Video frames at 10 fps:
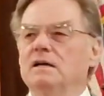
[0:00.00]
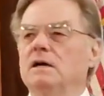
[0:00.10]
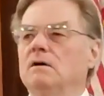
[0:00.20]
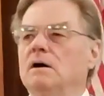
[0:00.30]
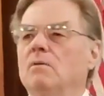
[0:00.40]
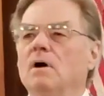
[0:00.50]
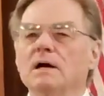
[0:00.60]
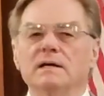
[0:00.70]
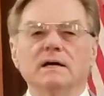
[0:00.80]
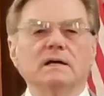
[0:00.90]
no, I
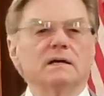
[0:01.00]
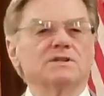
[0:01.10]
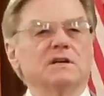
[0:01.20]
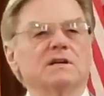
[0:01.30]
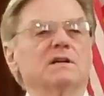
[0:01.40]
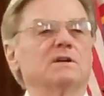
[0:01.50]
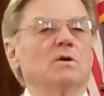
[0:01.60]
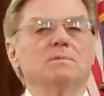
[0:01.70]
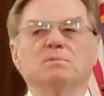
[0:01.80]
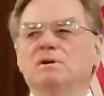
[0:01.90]
walk in, they'll say,
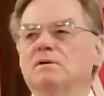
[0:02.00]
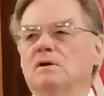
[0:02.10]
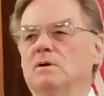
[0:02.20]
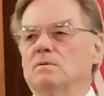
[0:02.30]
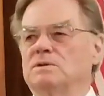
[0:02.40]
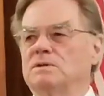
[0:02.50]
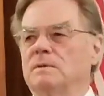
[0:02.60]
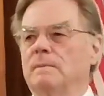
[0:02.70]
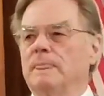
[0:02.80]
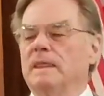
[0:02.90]
go up to Bill Coles.
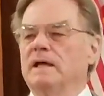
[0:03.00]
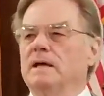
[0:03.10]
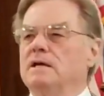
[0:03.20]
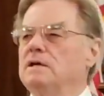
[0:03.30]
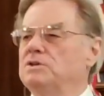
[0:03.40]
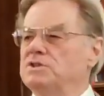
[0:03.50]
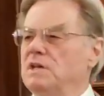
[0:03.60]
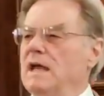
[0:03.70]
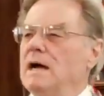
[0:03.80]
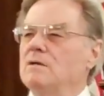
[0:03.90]
You
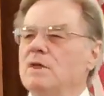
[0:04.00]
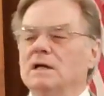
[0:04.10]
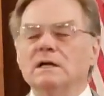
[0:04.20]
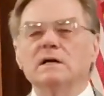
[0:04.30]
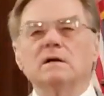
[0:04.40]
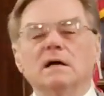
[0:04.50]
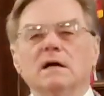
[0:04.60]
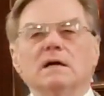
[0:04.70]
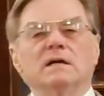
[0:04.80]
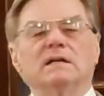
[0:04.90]
see how the little,
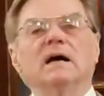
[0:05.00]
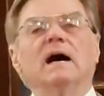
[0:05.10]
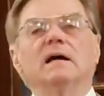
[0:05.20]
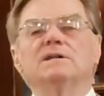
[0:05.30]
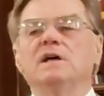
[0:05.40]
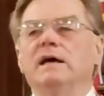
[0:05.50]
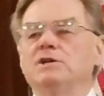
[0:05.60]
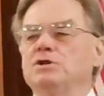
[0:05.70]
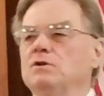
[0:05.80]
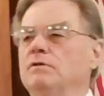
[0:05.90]
God
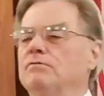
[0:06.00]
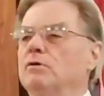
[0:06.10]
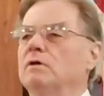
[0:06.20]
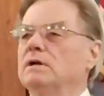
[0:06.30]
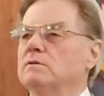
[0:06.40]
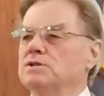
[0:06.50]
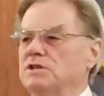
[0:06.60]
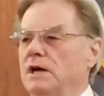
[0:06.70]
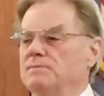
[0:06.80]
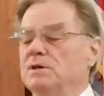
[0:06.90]
takes you through little
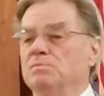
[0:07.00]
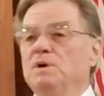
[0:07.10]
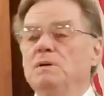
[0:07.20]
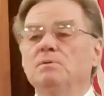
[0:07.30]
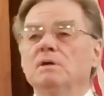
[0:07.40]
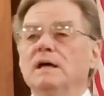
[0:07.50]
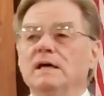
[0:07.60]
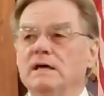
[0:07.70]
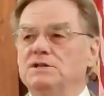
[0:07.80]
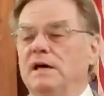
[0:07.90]
steps. And people,
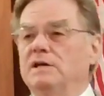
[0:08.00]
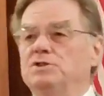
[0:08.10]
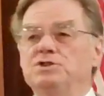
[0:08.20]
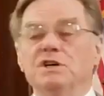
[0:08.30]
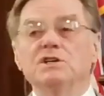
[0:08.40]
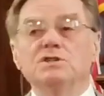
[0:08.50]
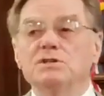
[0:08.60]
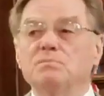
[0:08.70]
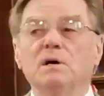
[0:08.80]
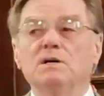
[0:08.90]
it takes just
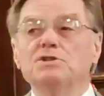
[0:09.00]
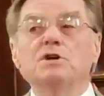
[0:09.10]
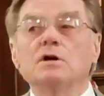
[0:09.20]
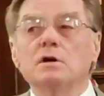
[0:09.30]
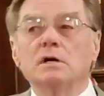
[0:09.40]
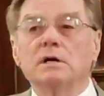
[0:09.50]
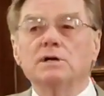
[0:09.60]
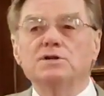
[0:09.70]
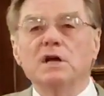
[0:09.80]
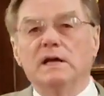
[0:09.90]
as much
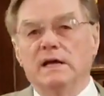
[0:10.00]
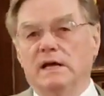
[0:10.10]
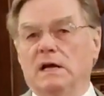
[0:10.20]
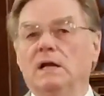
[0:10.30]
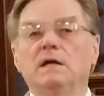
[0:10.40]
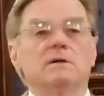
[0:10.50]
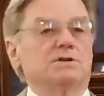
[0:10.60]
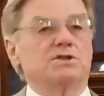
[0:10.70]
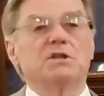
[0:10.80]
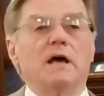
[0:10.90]
courage in little
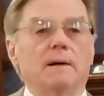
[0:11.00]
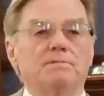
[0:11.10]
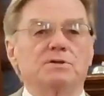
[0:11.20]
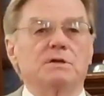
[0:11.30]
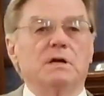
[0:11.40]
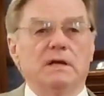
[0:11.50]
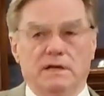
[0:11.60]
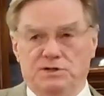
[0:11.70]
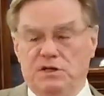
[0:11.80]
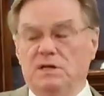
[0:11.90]
steps
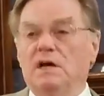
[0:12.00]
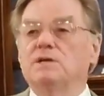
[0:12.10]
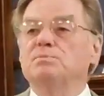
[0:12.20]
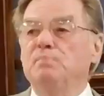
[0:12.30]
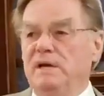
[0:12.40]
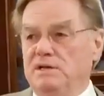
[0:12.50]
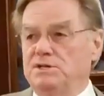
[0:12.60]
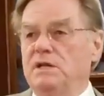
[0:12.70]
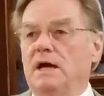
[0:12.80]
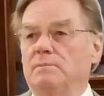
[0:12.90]
as it does big
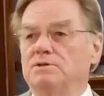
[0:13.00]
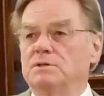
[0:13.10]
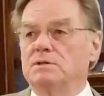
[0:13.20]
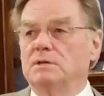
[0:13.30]
steps.